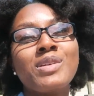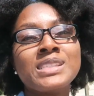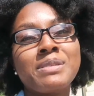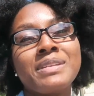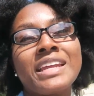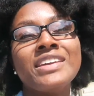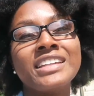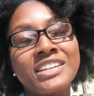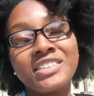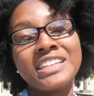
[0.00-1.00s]
was something that you
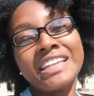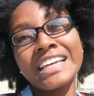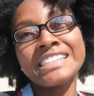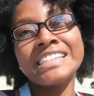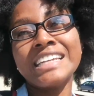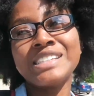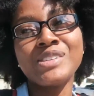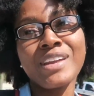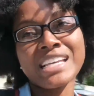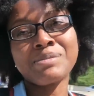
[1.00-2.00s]
can literally like study
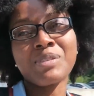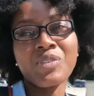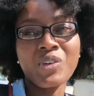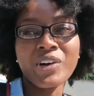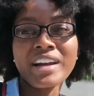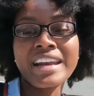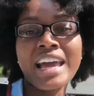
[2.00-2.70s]
two nights before.